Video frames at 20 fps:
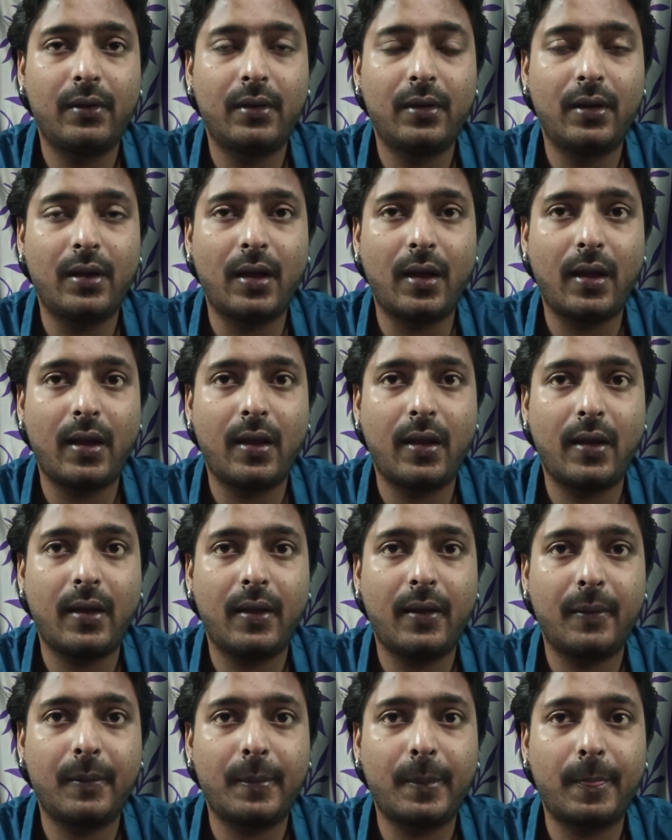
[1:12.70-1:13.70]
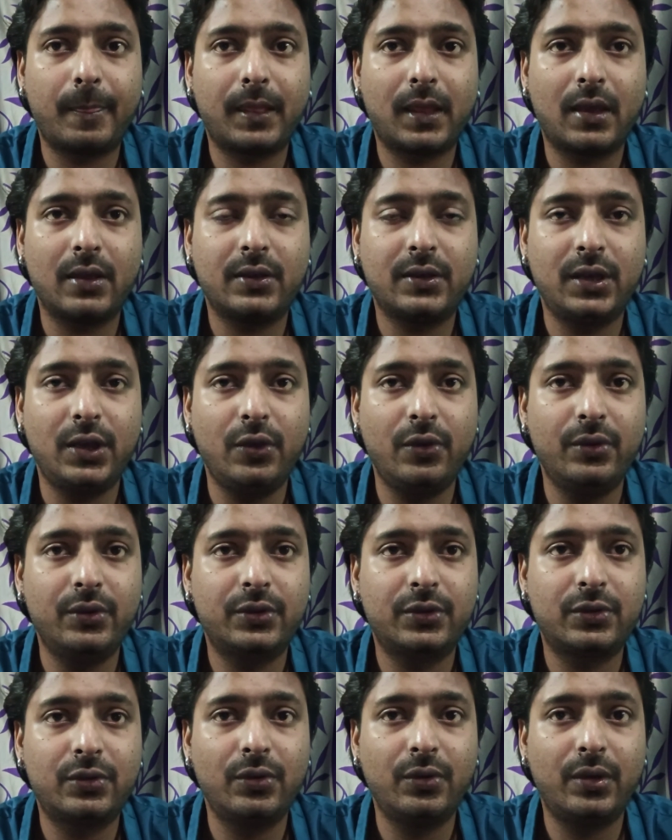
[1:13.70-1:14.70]
uh, she
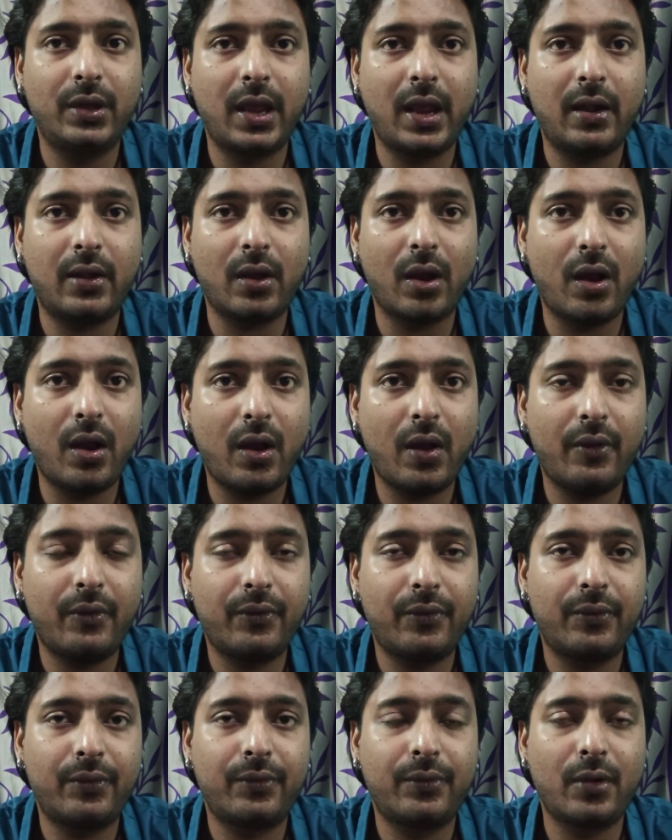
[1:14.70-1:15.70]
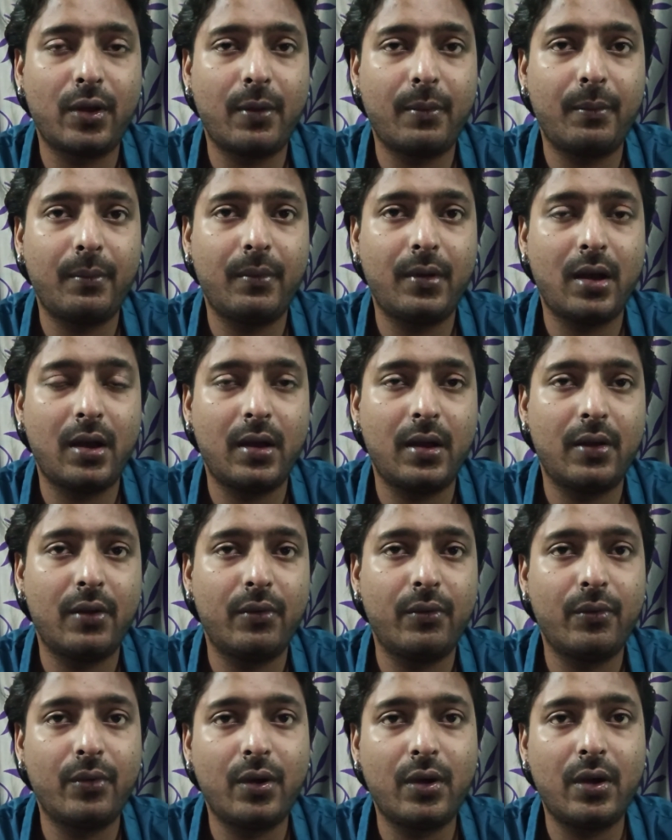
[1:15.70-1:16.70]
used to get off from her
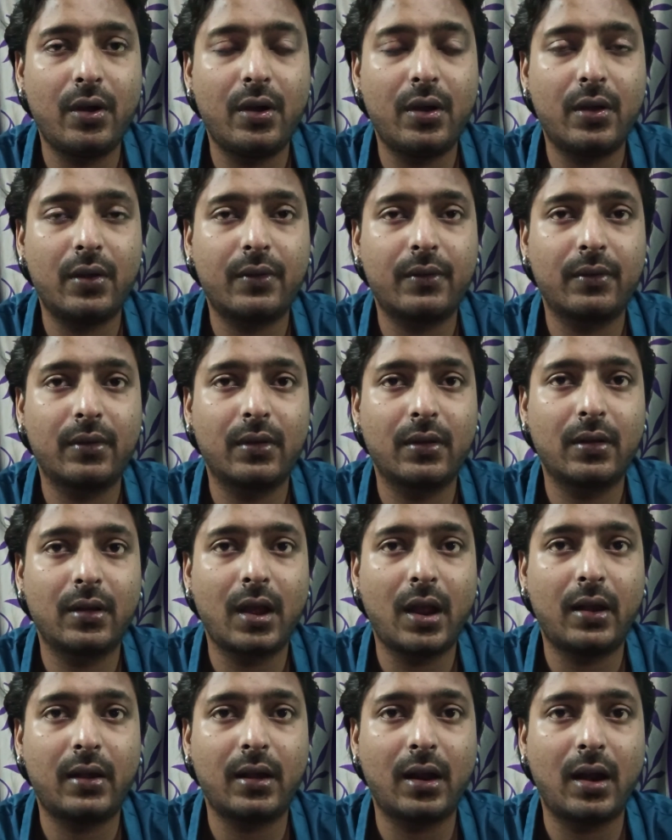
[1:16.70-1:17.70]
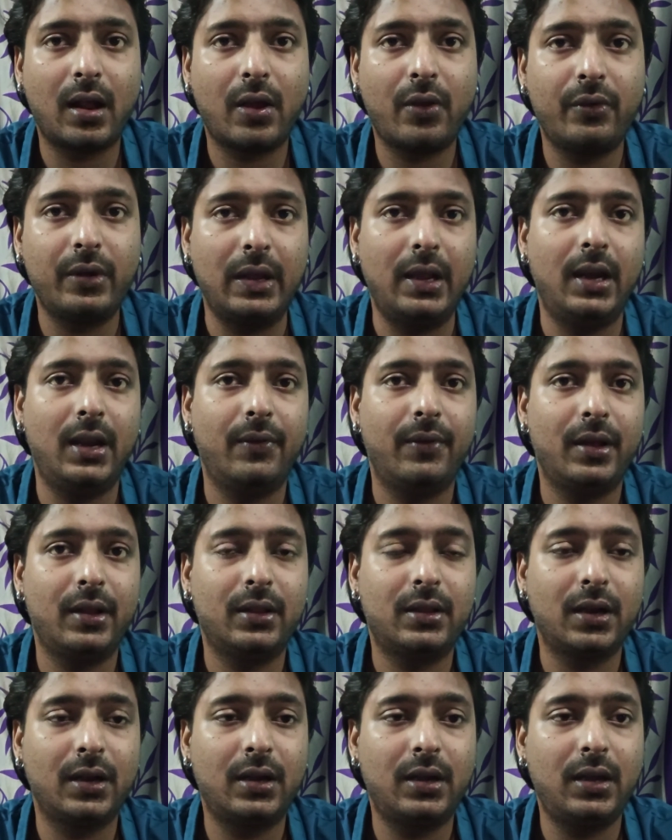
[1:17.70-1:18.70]
work at around
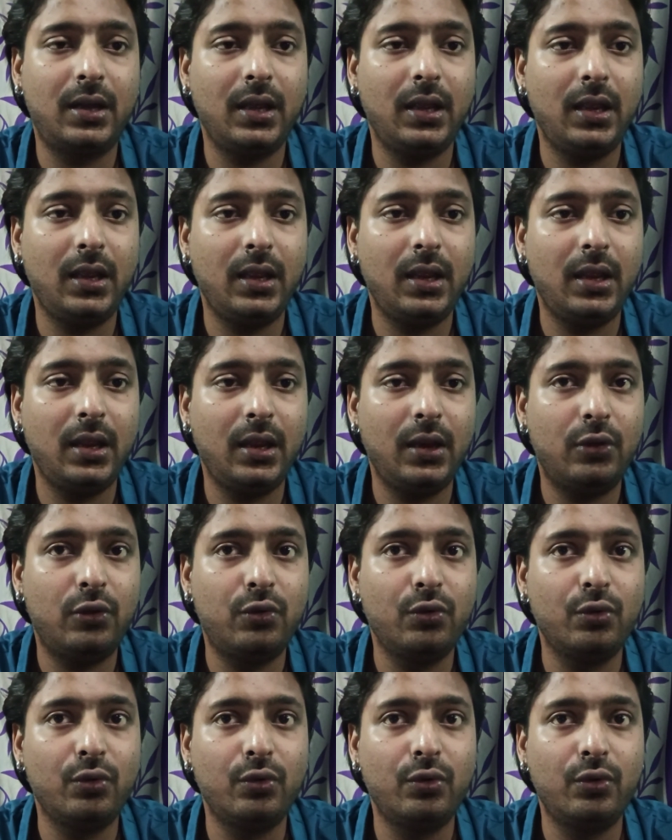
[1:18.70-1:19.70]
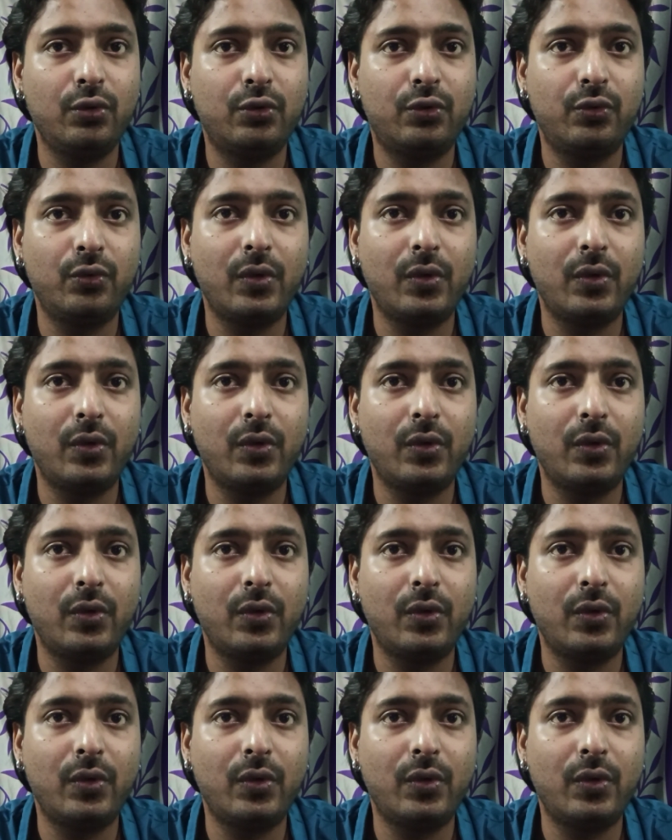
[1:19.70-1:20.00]
11:30 to